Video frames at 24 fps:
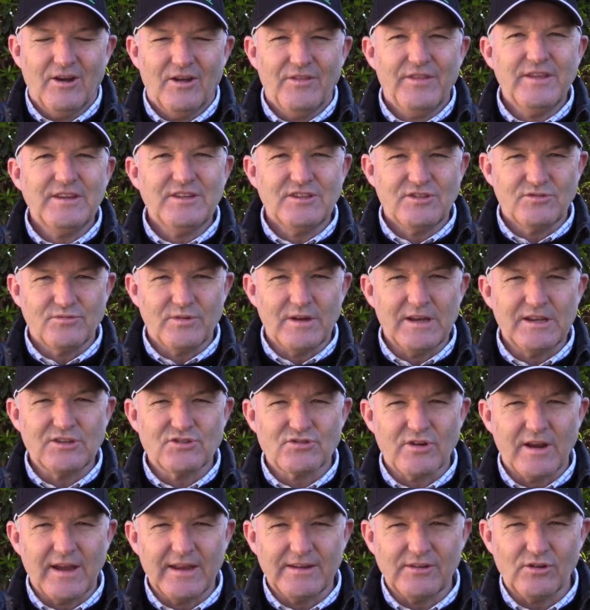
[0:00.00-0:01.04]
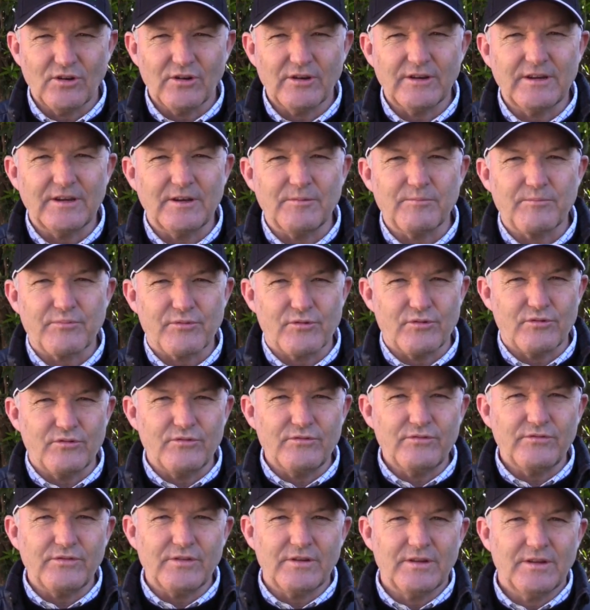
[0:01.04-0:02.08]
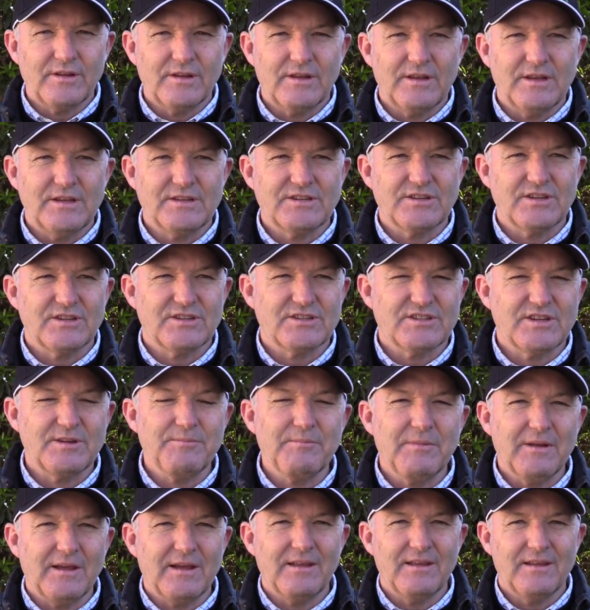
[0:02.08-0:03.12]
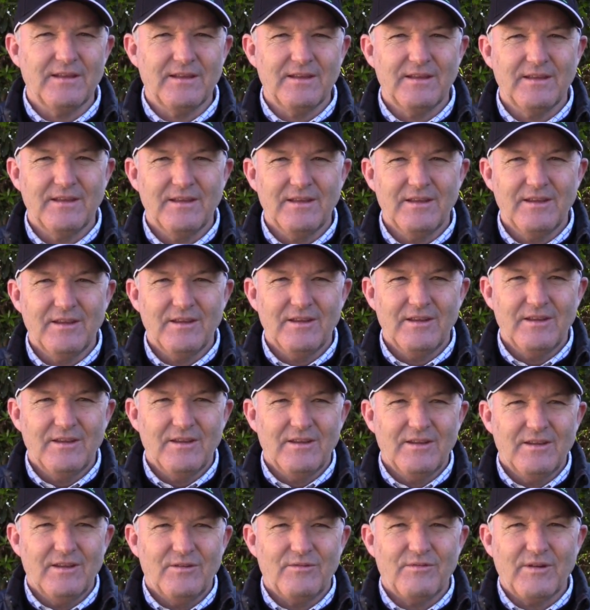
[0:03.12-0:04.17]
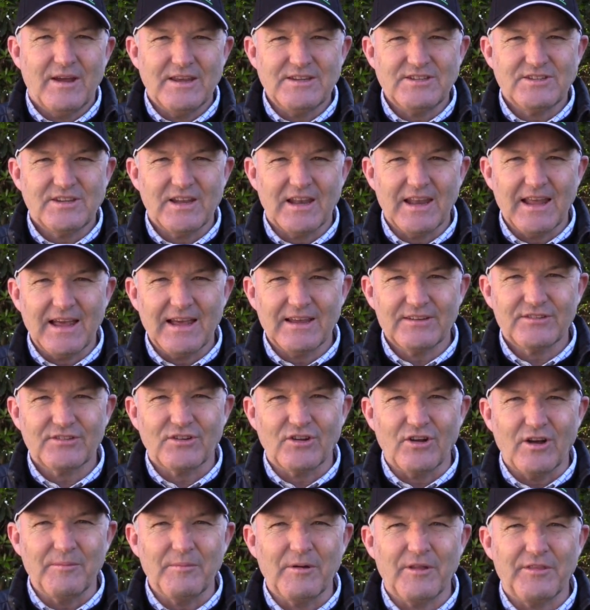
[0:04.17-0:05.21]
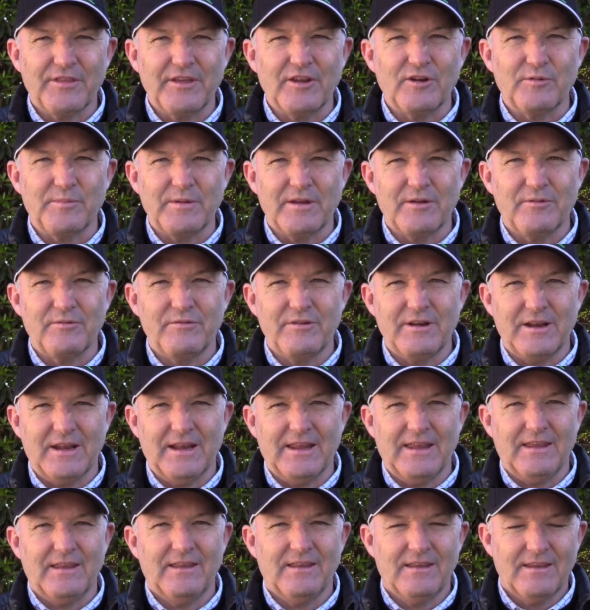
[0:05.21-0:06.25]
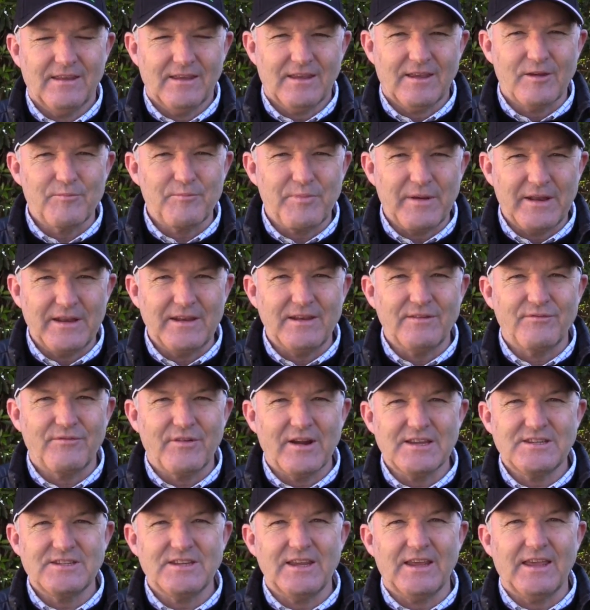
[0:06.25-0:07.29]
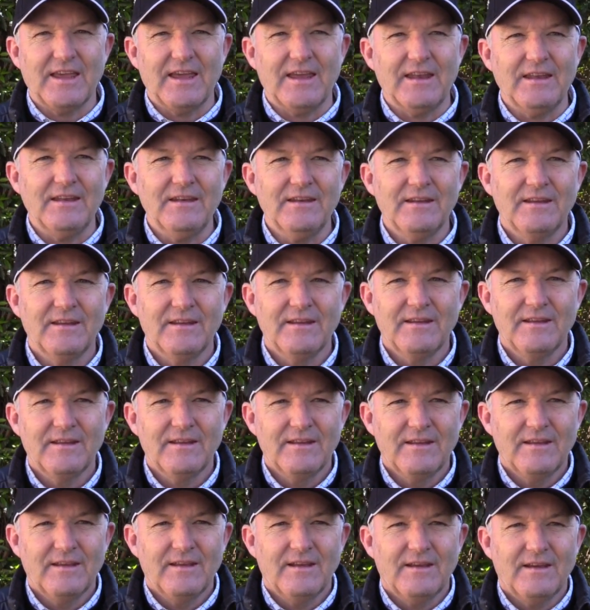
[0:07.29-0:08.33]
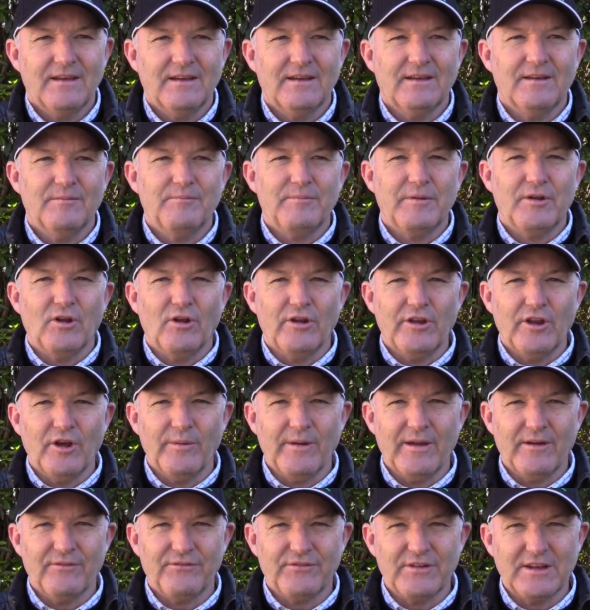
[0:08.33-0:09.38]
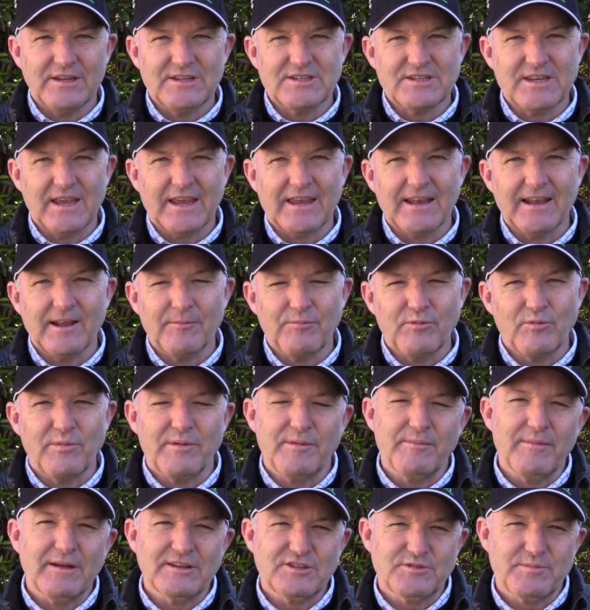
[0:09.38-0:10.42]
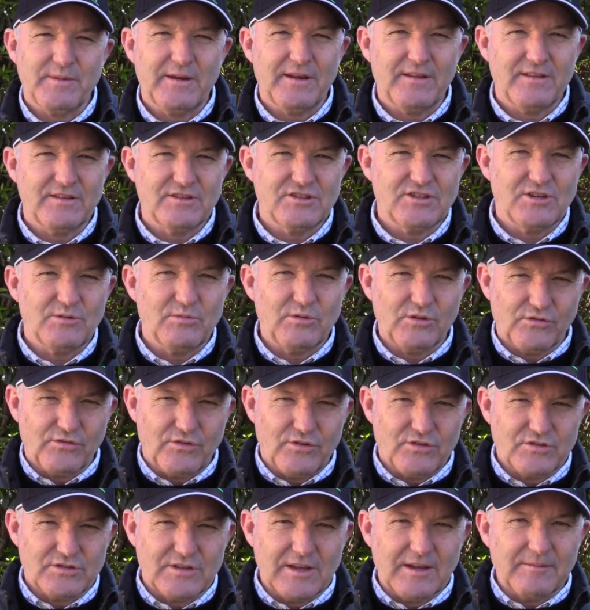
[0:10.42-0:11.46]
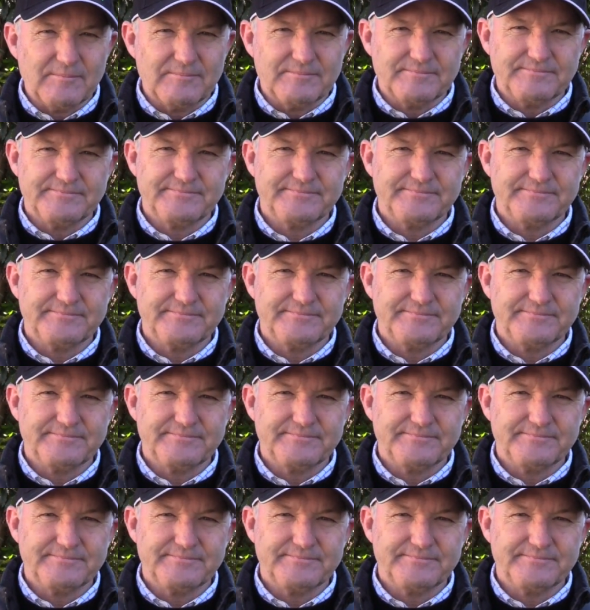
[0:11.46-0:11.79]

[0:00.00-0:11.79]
I think she's really trained on and improved. It's a similar race to last time. I think it'll be a really competitive race again. But I know our filly second up will be much better than she was first up.